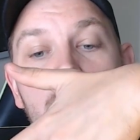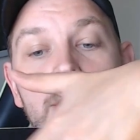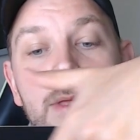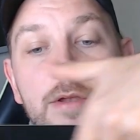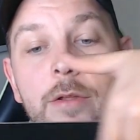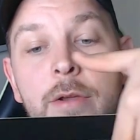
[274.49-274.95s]

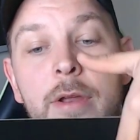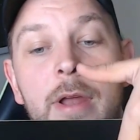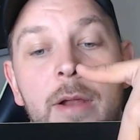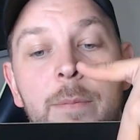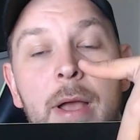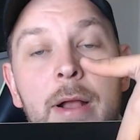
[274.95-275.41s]
And then you
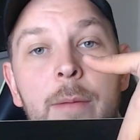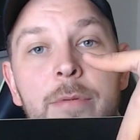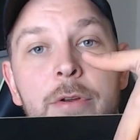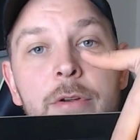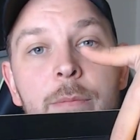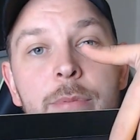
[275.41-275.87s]
connect back up
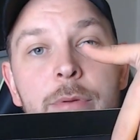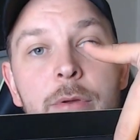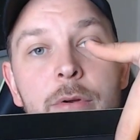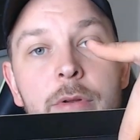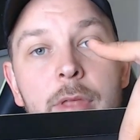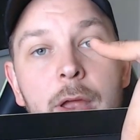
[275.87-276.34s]
to your
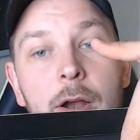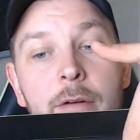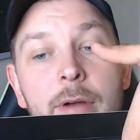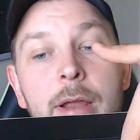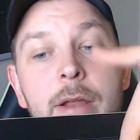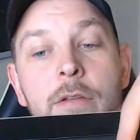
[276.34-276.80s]
computer there,
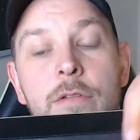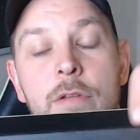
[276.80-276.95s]
right?